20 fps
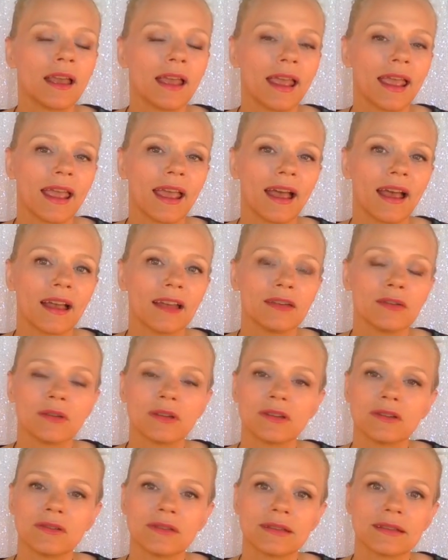And you
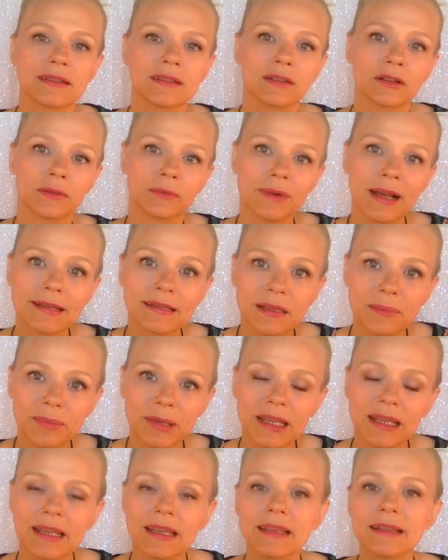can do this in your
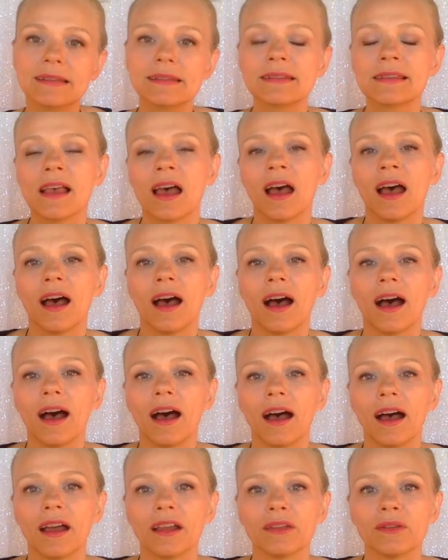recipes.
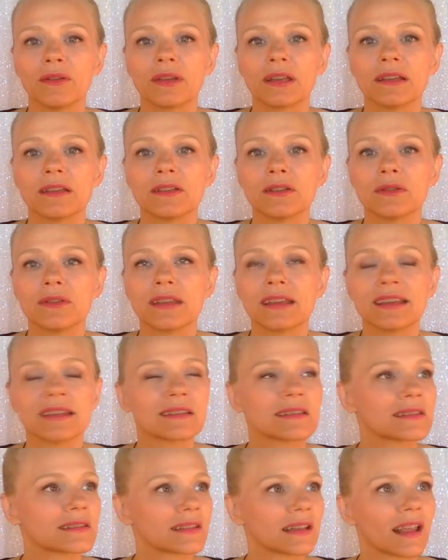You can do
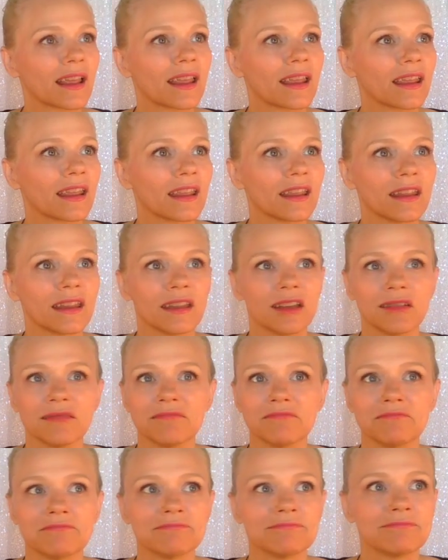this
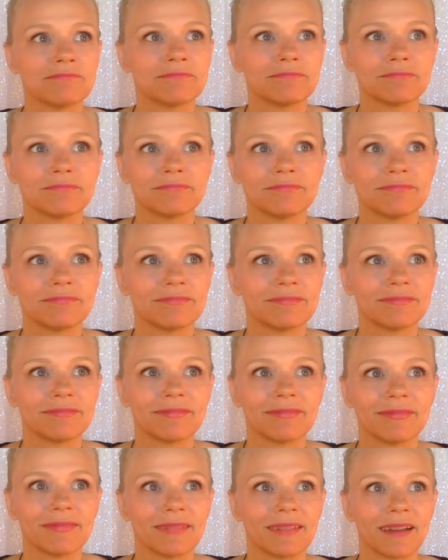in,
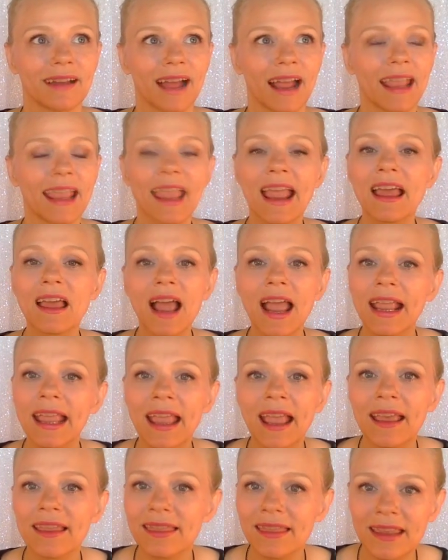I
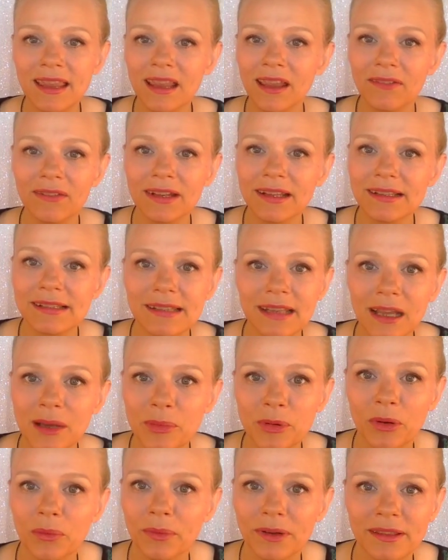can't think of an
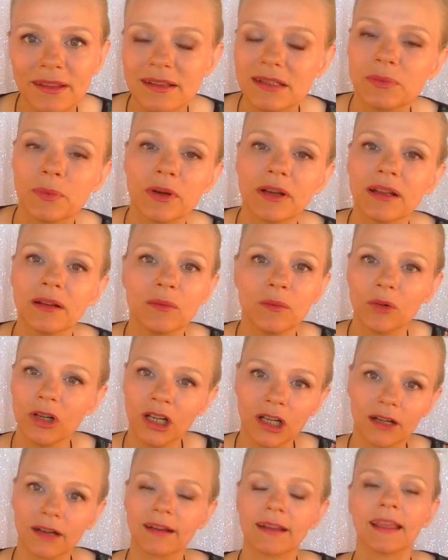example when this wouldn't
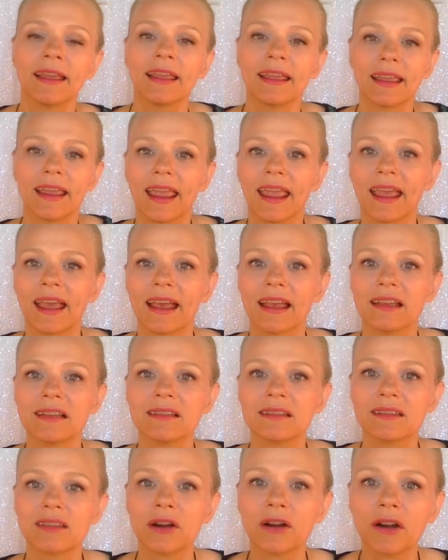work.
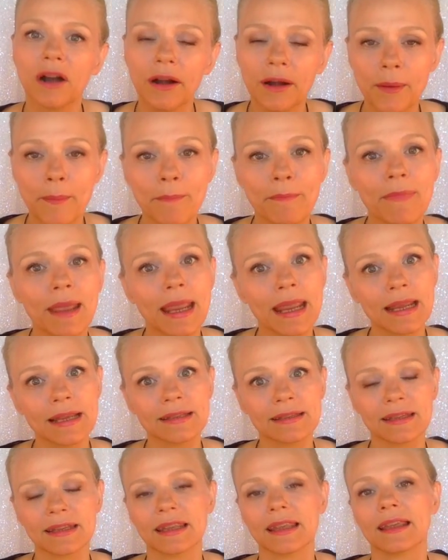And there are
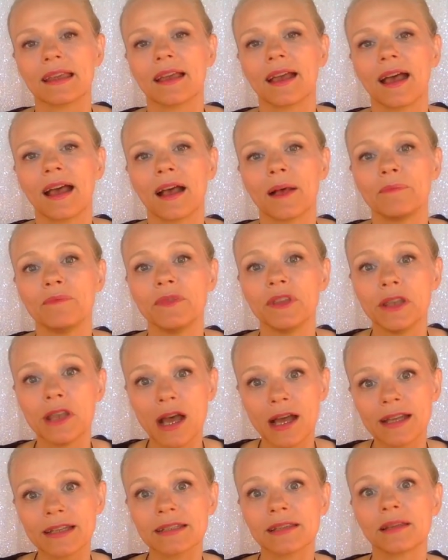amazing
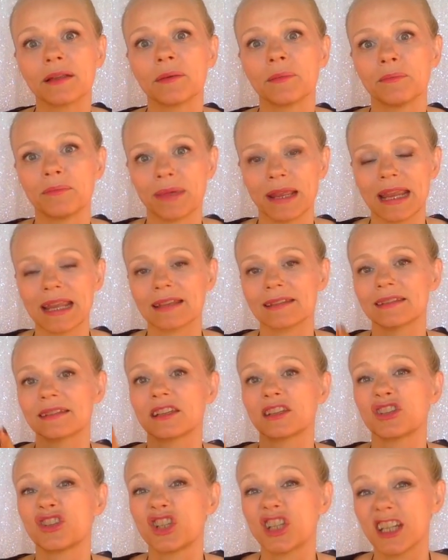
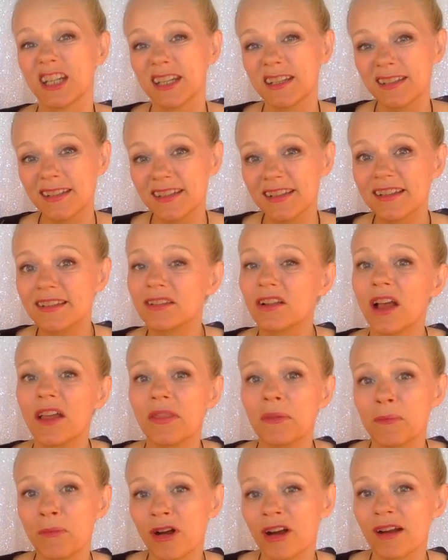nut-based cheeses
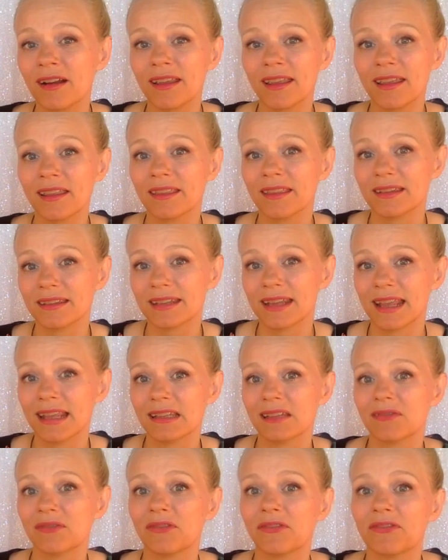on the market that
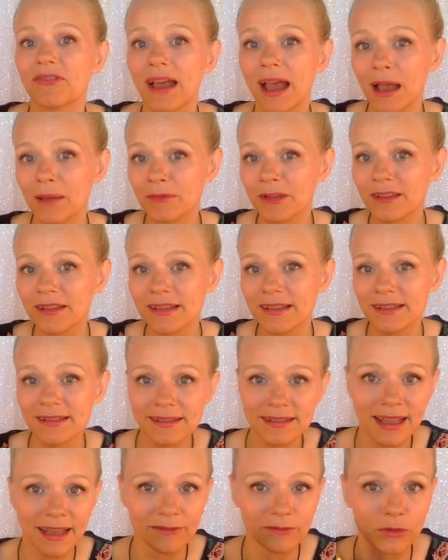taste fabulous.
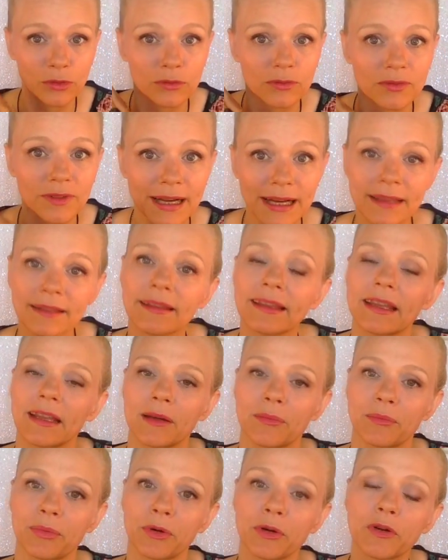They've
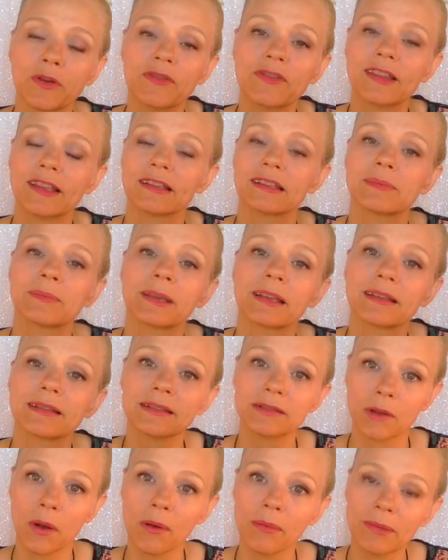greatly improved this
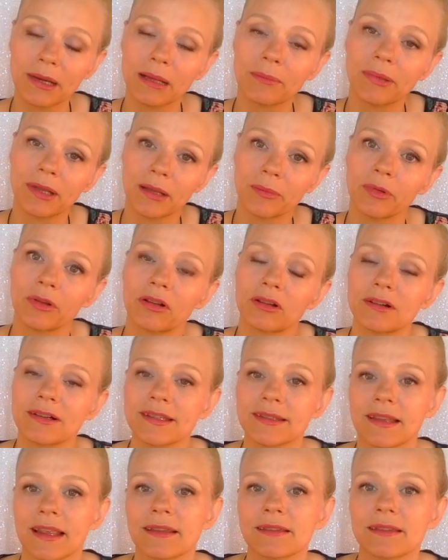because so many people are
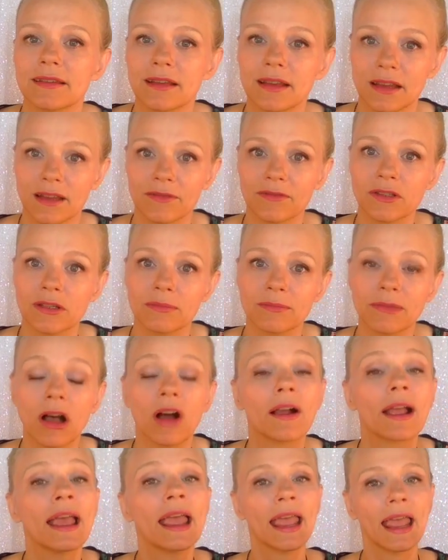sensitive to
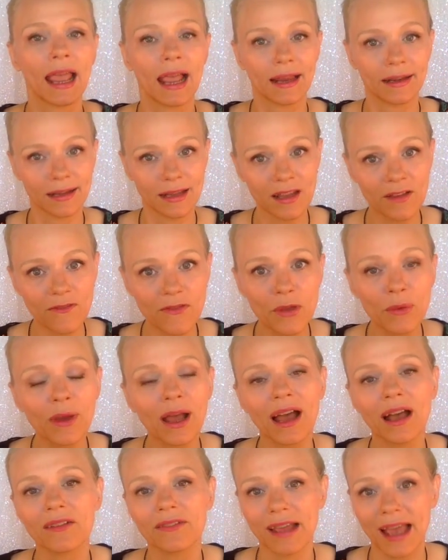milk. And if you
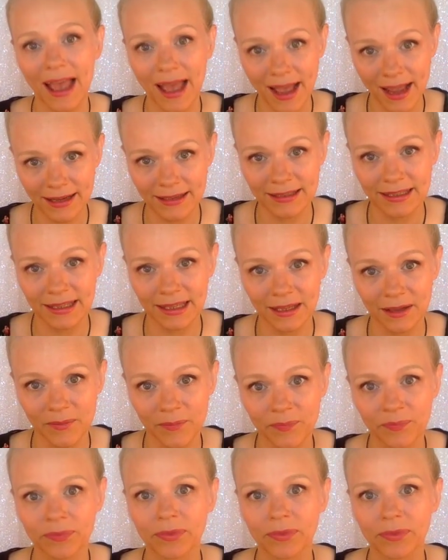have acne,